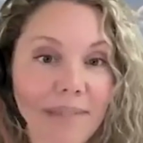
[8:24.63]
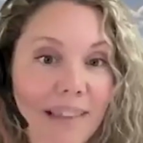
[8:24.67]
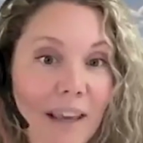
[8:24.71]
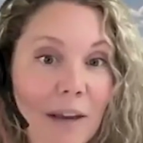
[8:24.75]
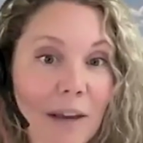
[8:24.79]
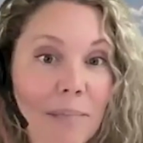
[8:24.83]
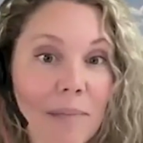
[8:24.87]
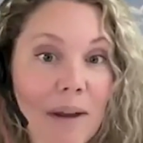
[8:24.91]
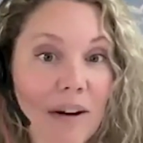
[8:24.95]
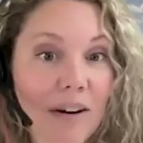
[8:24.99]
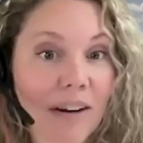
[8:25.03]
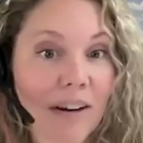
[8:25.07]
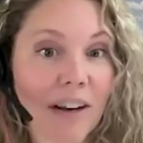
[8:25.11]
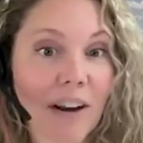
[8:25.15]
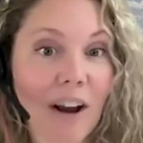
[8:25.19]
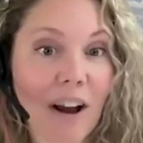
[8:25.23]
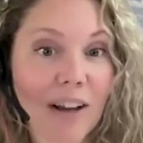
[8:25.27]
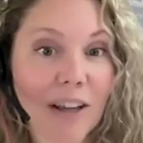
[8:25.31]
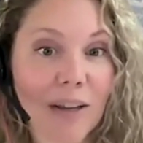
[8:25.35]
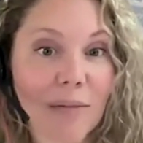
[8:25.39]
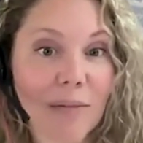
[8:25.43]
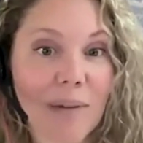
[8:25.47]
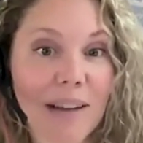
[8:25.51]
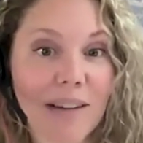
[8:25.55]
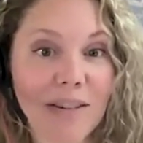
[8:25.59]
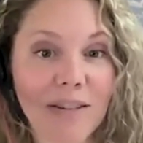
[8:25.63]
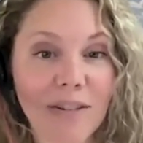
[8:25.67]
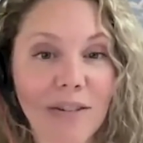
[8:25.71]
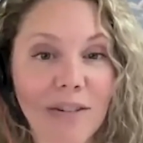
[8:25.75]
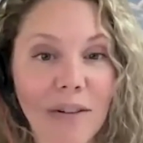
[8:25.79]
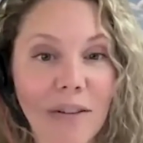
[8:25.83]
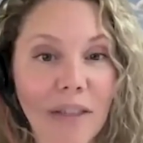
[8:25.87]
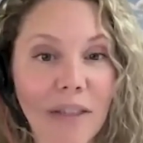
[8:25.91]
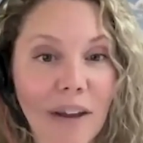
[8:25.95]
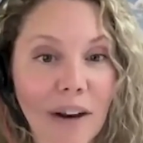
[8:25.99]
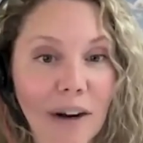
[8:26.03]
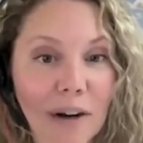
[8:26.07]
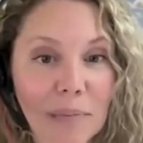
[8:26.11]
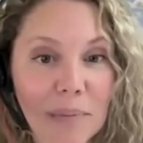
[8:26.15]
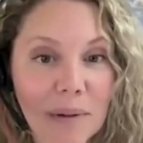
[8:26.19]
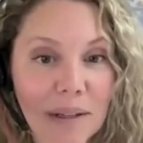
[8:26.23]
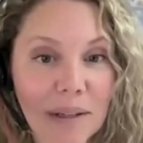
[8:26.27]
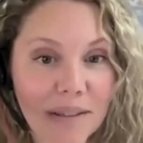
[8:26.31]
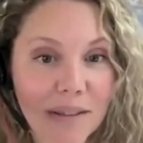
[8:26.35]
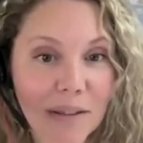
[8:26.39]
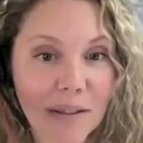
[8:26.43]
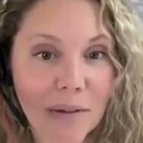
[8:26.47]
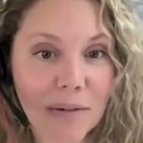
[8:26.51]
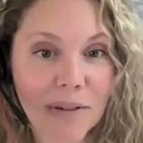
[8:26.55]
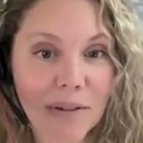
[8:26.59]
the American Occupational
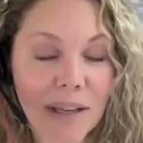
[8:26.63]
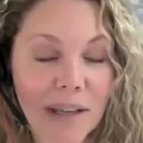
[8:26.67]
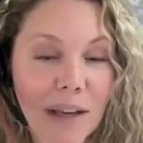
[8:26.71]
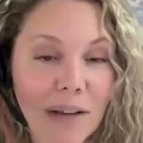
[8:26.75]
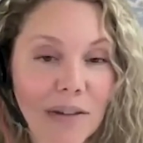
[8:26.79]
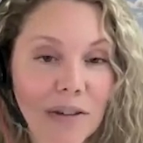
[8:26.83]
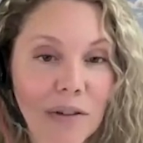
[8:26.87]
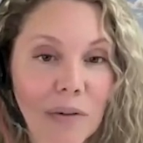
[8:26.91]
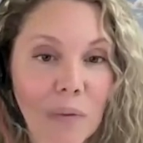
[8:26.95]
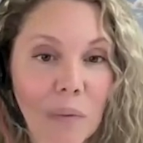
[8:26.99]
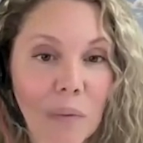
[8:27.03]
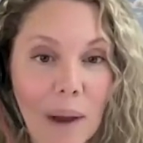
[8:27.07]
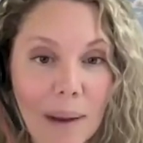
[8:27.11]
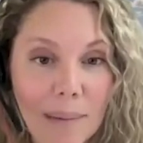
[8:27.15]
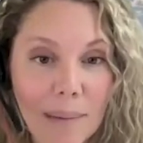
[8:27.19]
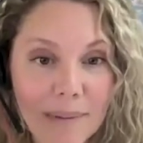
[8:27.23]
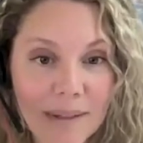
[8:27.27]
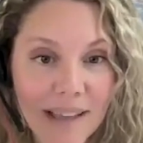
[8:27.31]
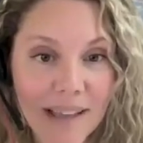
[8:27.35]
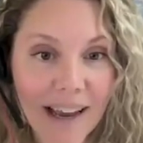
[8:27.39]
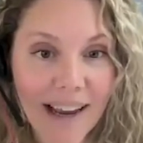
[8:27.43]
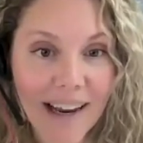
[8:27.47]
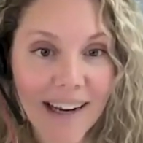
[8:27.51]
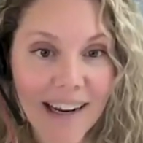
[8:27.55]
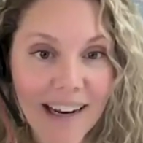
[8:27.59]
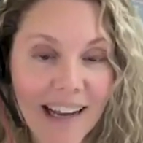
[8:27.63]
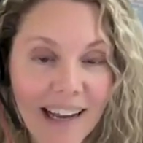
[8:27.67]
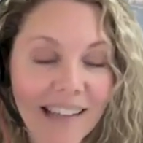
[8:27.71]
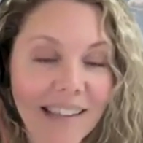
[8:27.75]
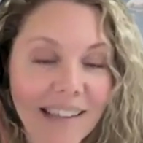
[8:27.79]
Therapy Association website